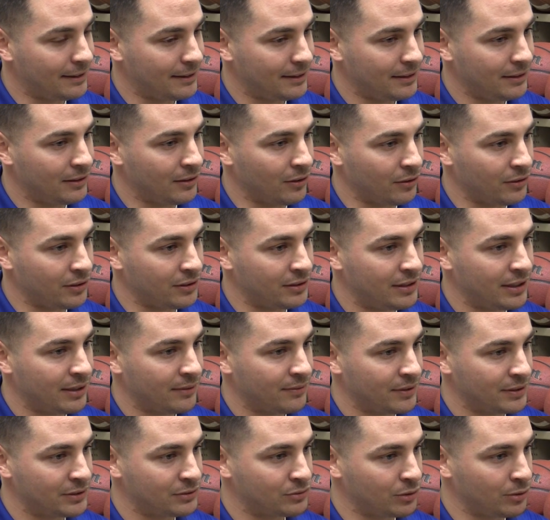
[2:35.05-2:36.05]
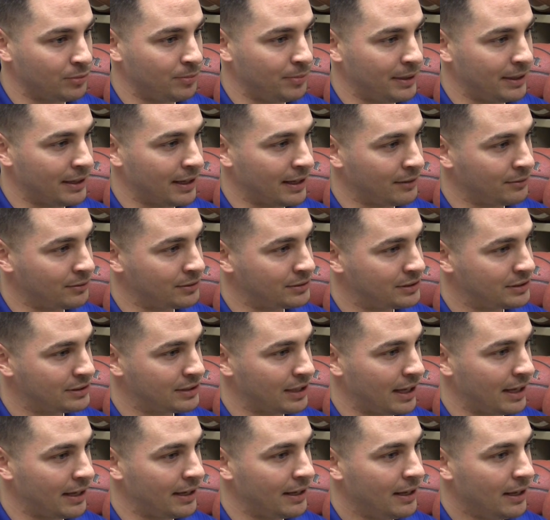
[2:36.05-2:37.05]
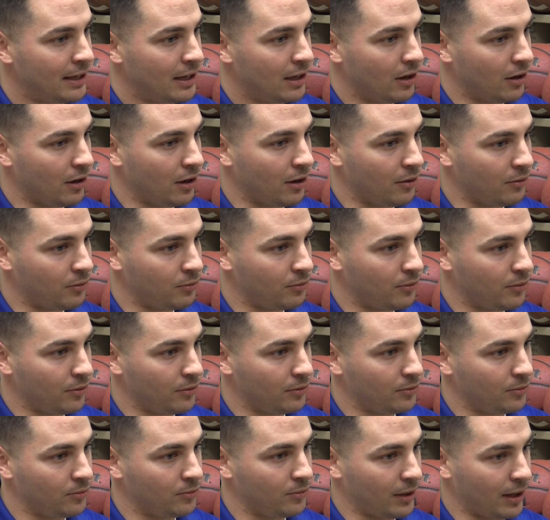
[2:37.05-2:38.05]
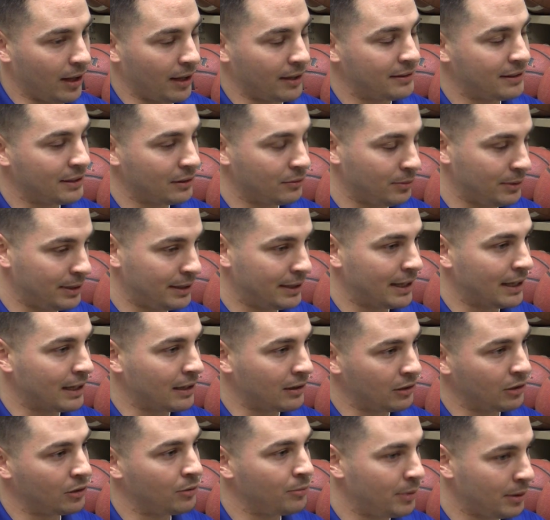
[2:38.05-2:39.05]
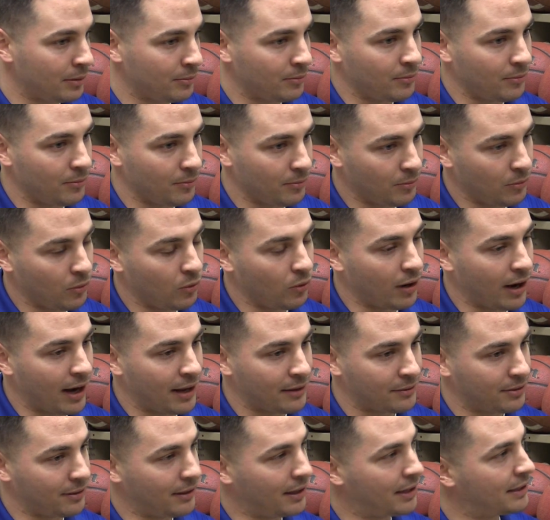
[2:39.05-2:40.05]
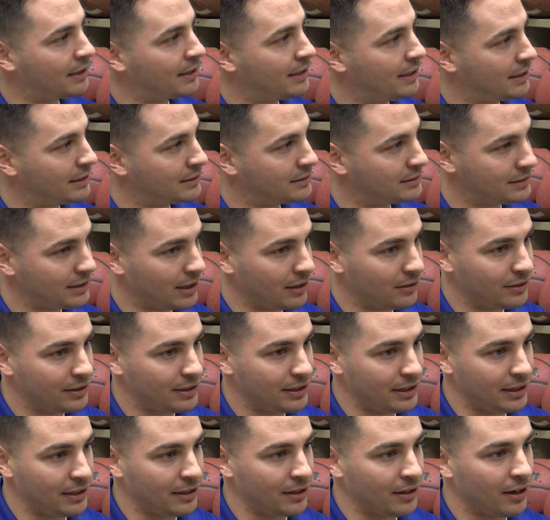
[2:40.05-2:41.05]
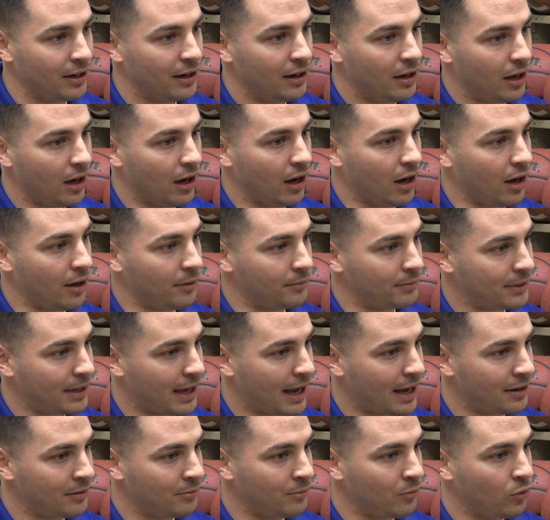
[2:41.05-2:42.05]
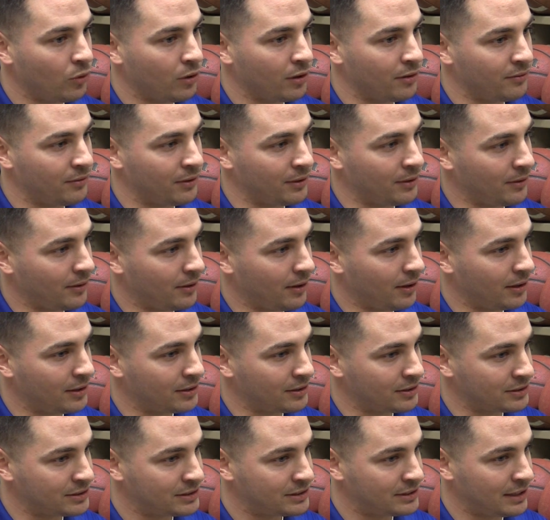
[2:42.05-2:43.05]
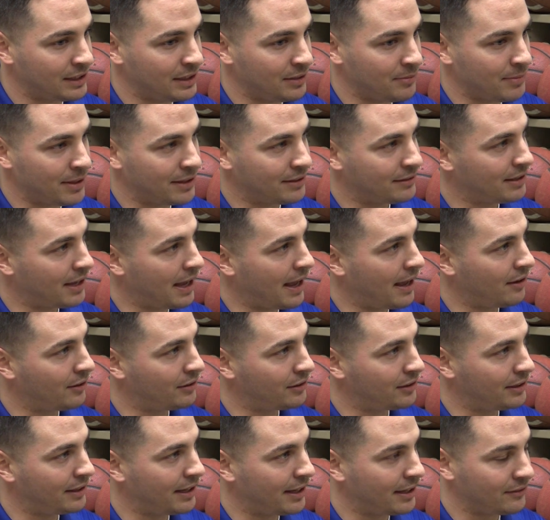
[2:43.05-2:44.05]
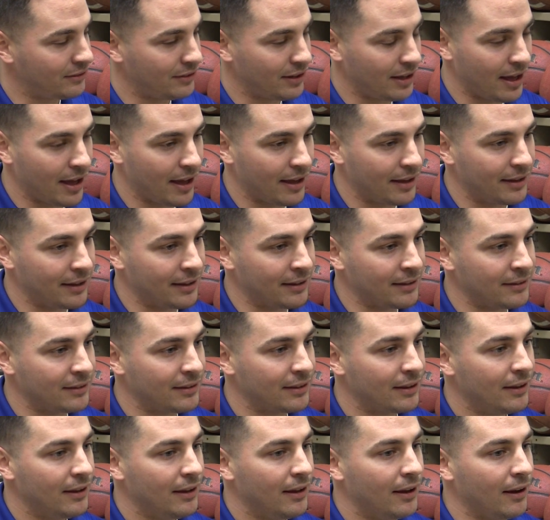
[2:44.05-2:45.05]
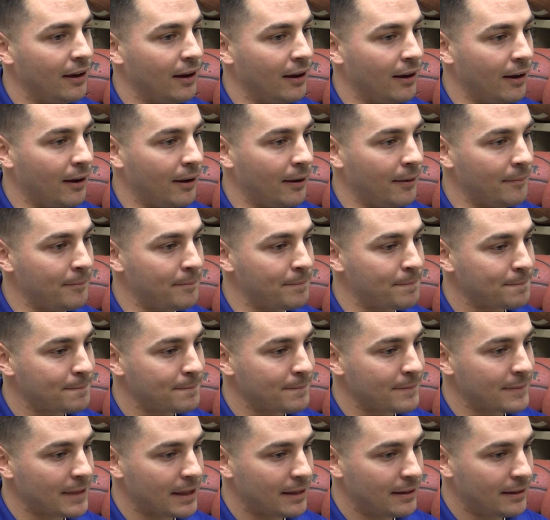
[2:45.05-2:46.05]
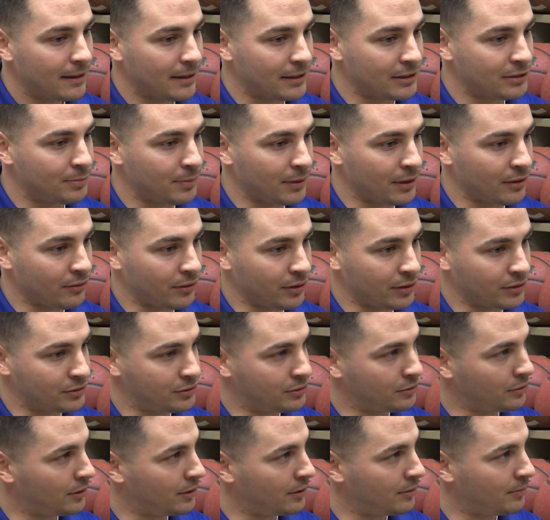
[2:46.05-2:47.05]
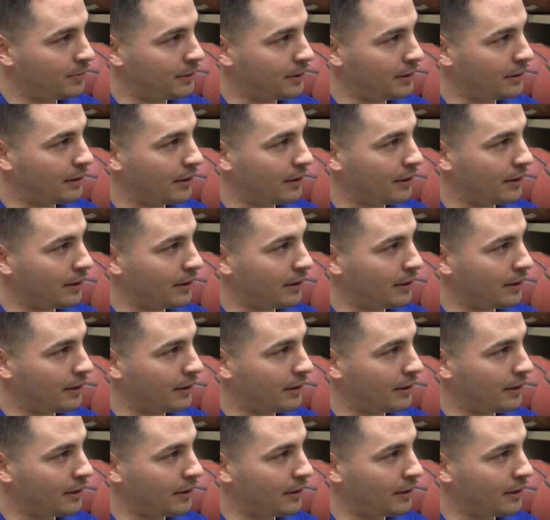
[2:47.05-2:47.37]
you know, the difference would be I would say. Uh, I think we get a little bit more athletic kids out here, um, kind of more of a, a, city mentality at that, and um, it's been a real joy to be